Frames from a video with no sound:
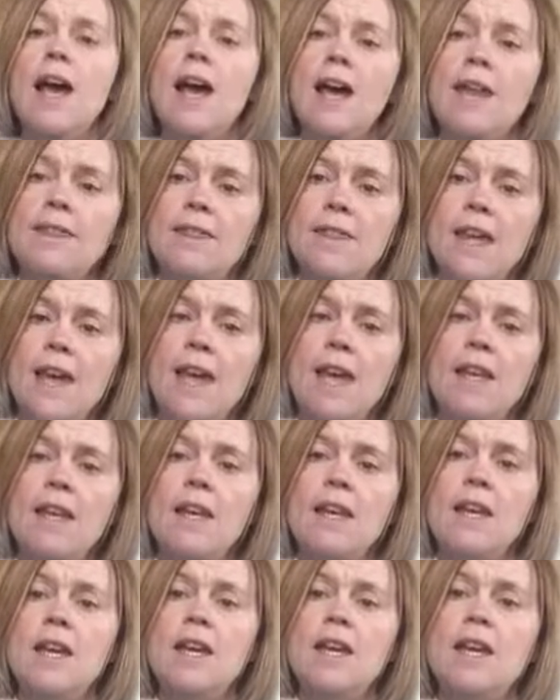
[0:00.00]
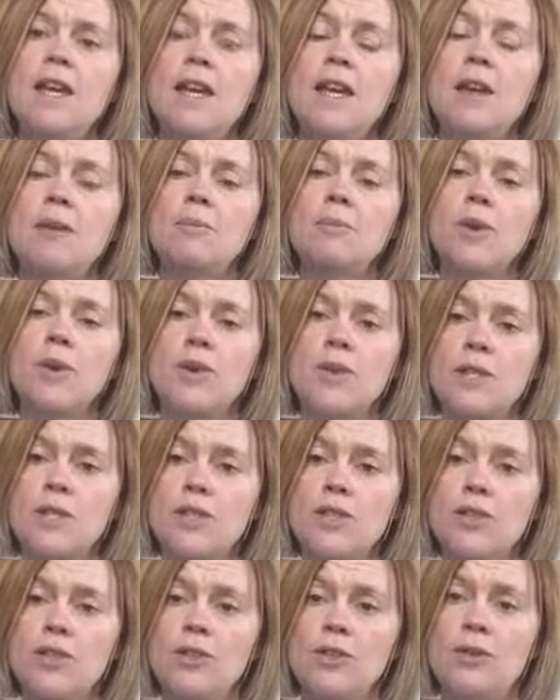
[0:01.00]
And then I'm going
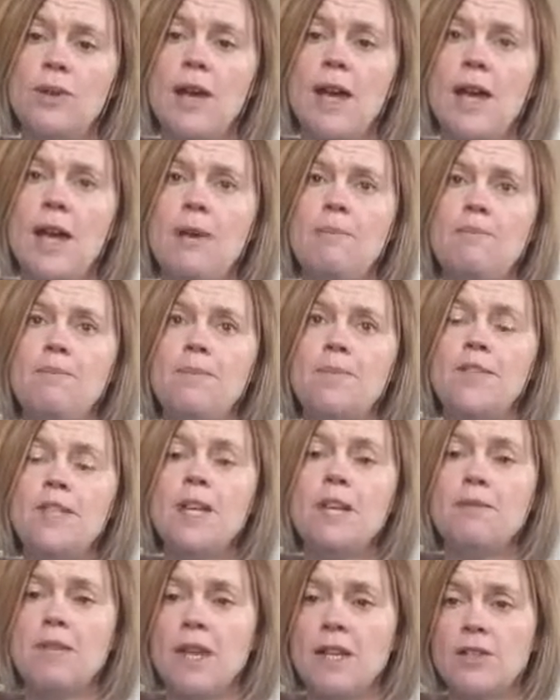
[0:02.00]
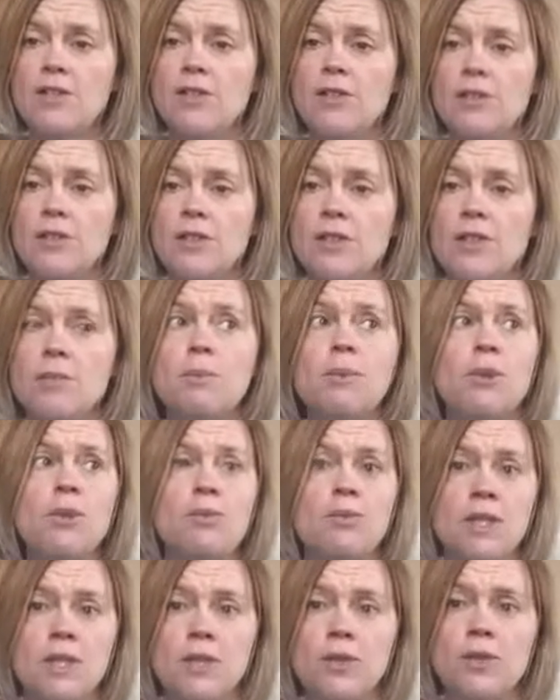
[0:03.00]
to direct you to some other
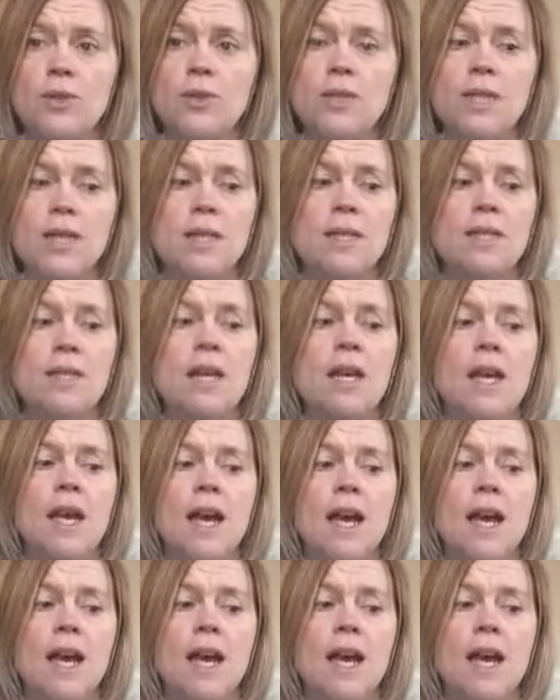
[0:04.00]
resources